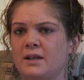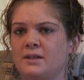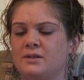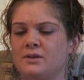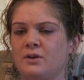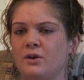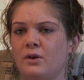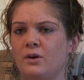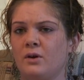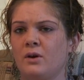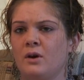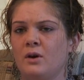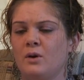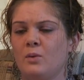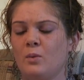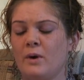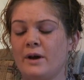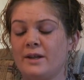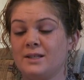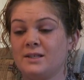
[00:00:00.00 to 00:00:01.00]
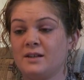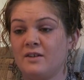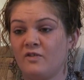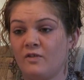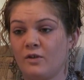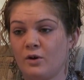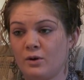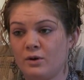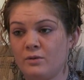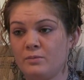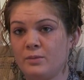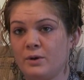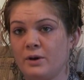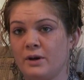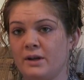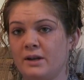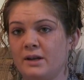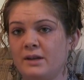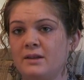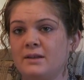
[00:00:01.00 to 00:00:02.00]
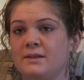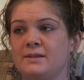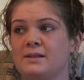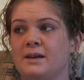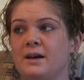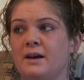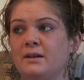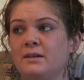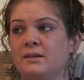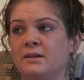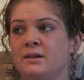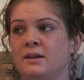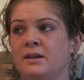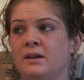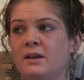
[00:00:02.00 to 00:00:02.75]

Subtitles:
And so once I've gotten burnt in the sun,